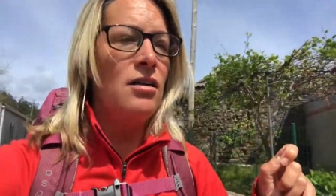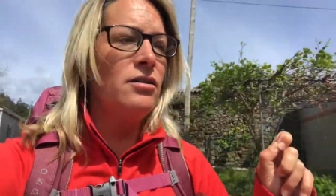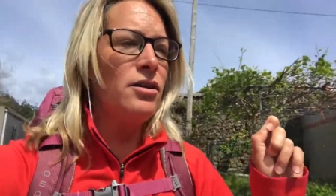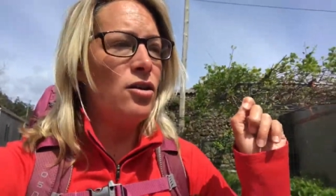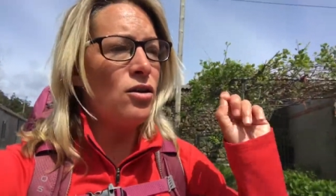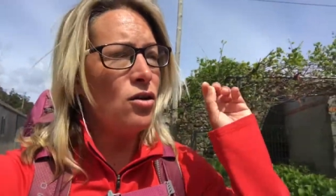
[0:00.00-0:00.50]

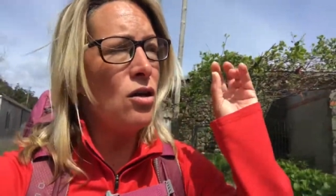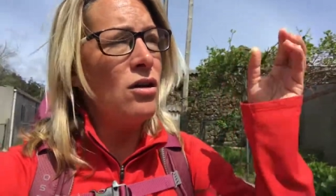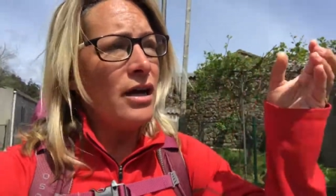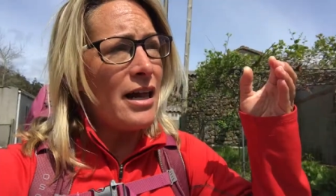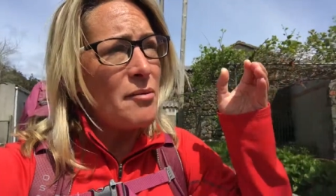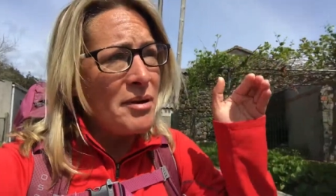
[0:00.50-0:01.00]
little
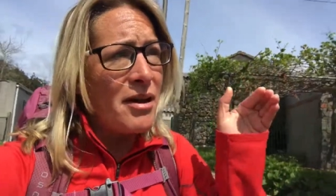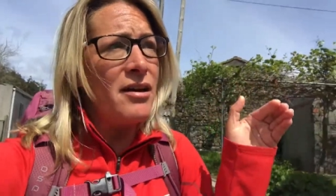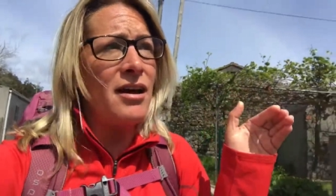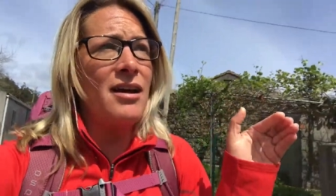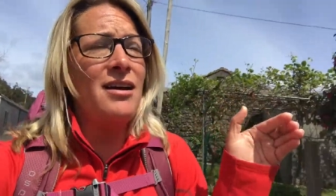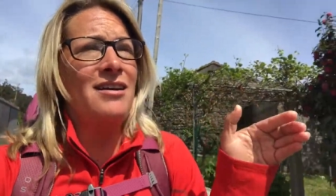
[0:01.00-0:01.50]

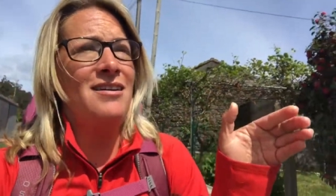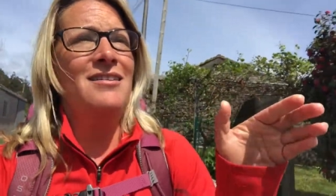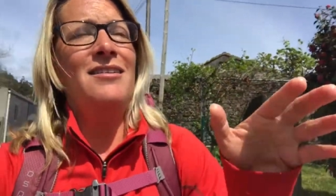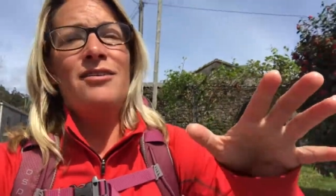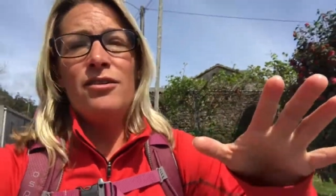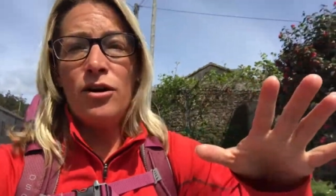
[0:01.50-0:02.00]
albergue
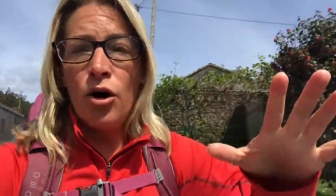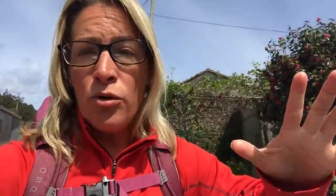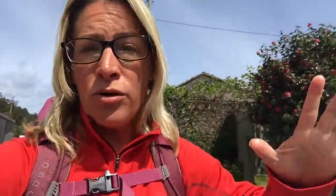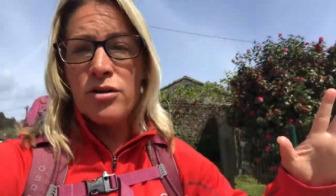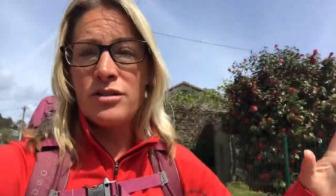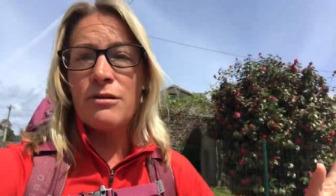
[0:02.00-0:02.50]
owners